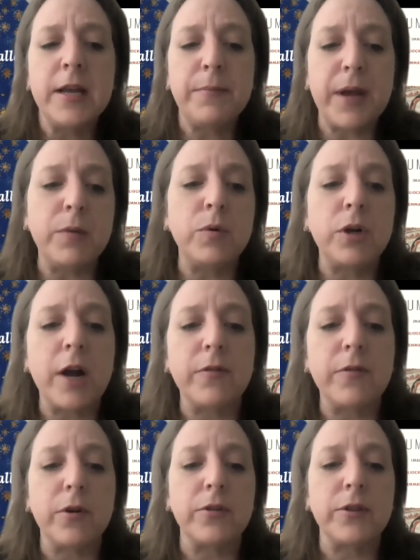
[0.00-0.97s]
Ben will
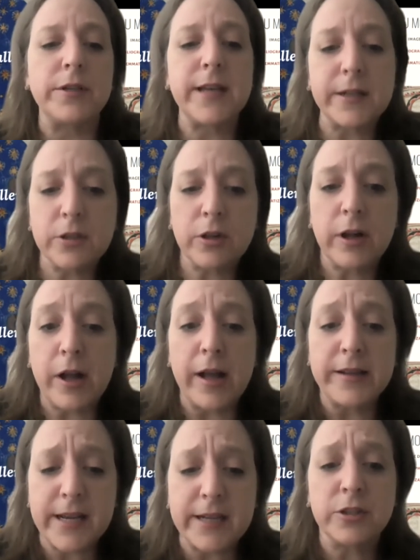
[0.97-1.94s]
cover the
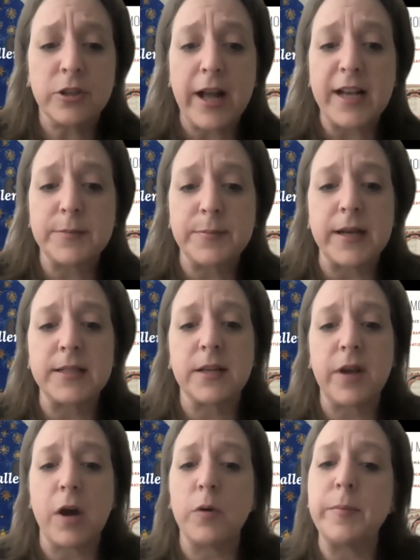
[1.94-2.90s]
technical aspects
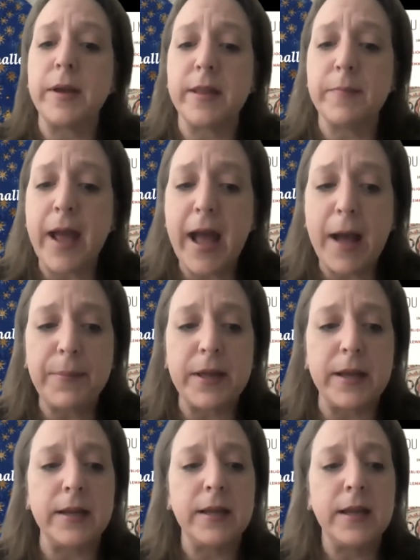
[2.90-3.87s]
of how we made them happen,